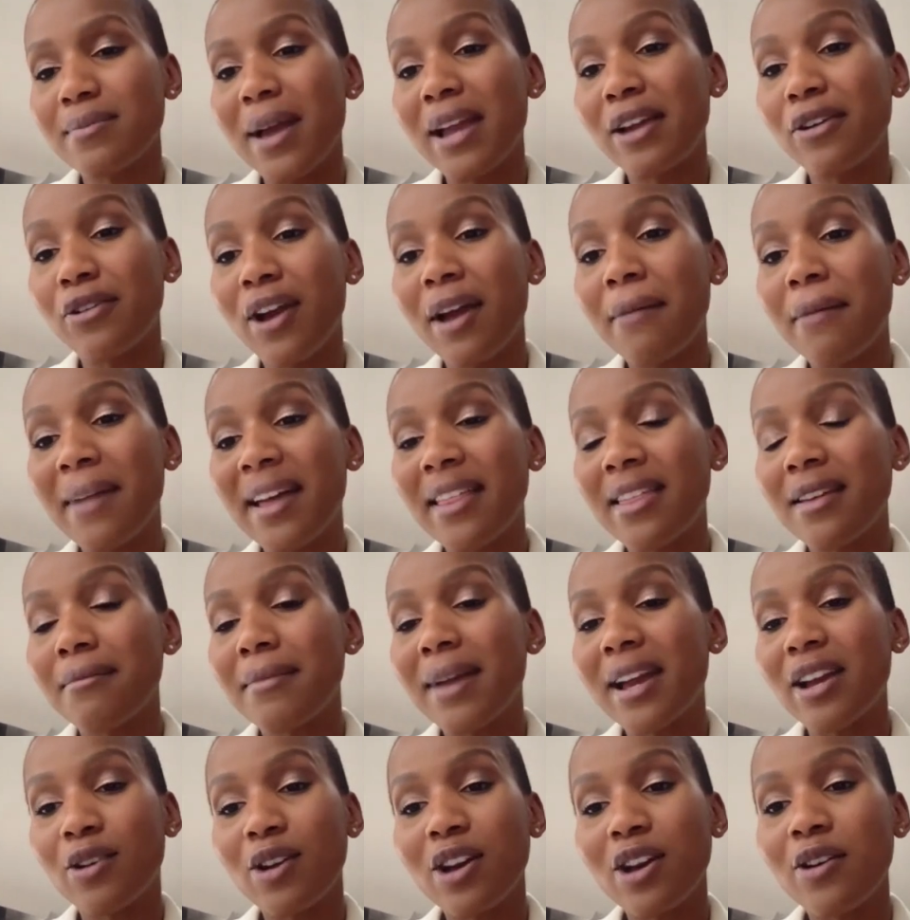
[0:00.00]
my grandmother and
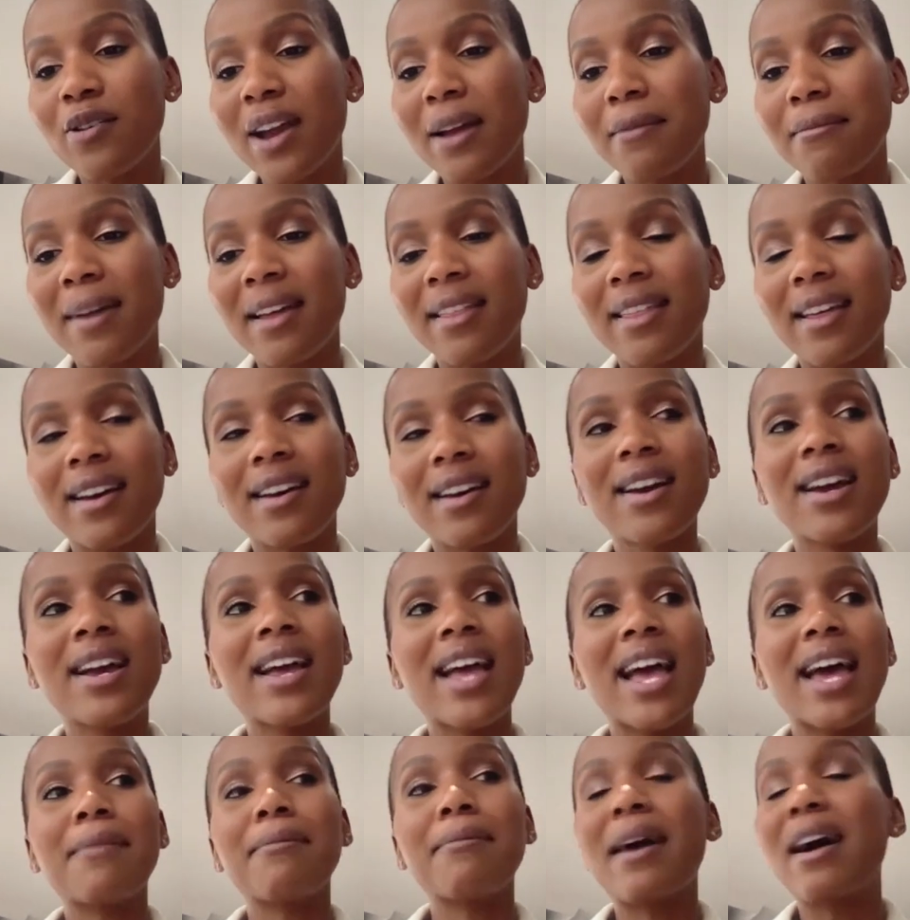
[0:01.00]
my great-grandmother
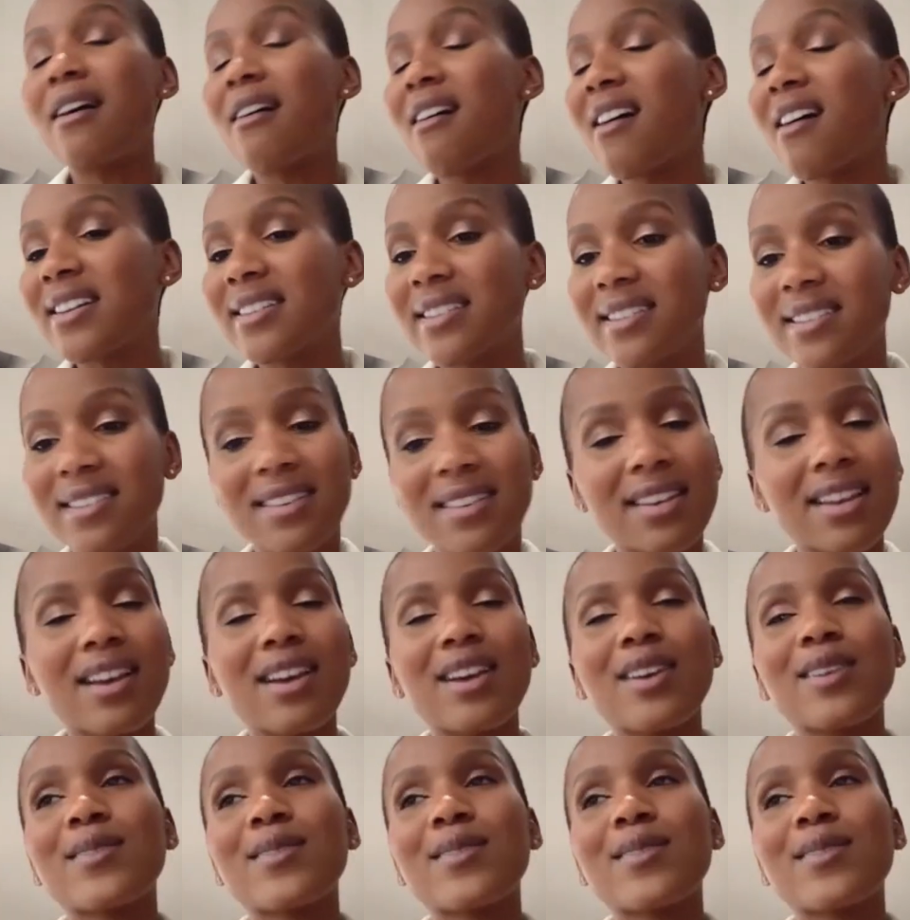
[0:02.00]
and my aunts.